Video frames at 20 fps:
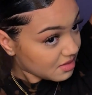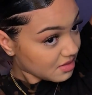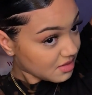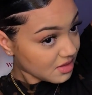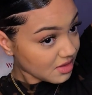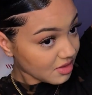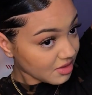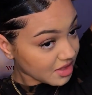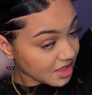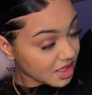
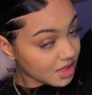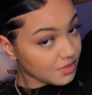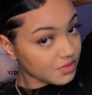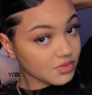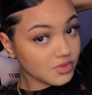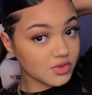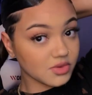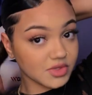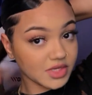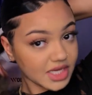and I'll keep
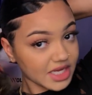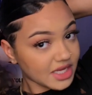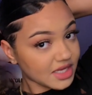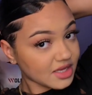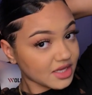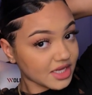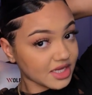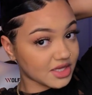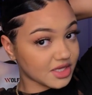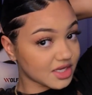rolling it
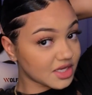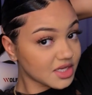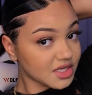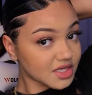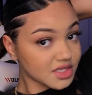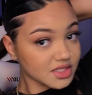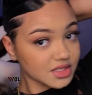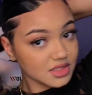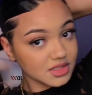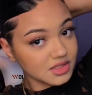like
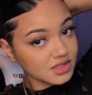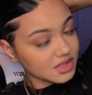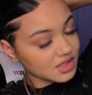this.